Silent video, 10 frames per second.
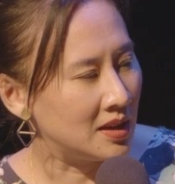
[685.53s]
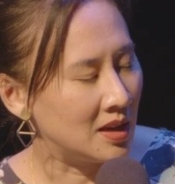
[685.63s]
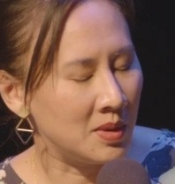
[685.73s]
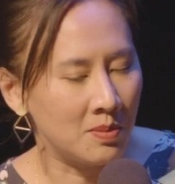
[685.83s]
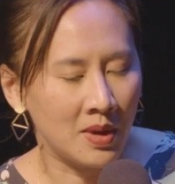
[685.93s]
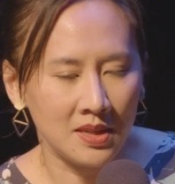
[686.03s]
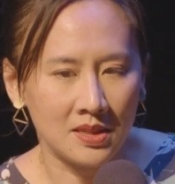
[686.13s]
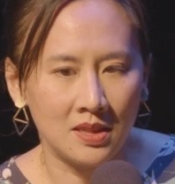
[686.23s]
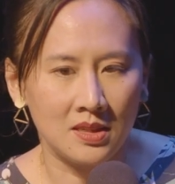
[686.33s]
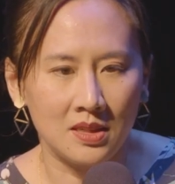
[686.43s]
I mean, my
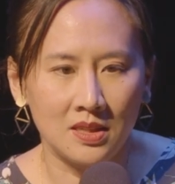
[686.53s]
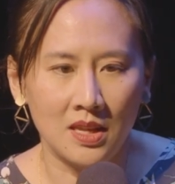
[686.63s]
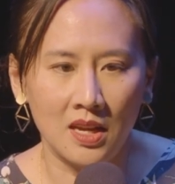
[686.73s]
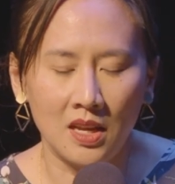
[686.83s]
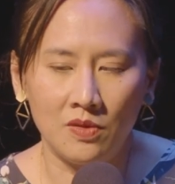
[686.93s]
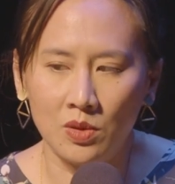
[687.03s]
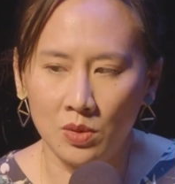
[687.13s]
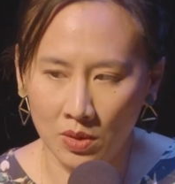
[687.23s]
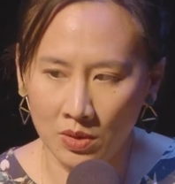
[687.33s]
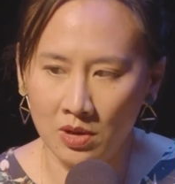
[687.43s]
sense is that if you
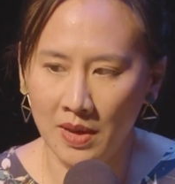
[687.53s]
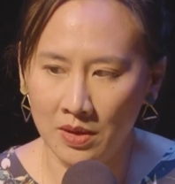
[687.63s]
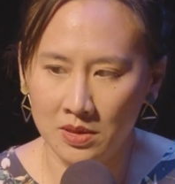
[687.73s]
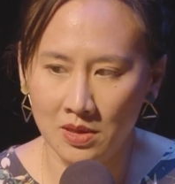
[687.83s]
learn about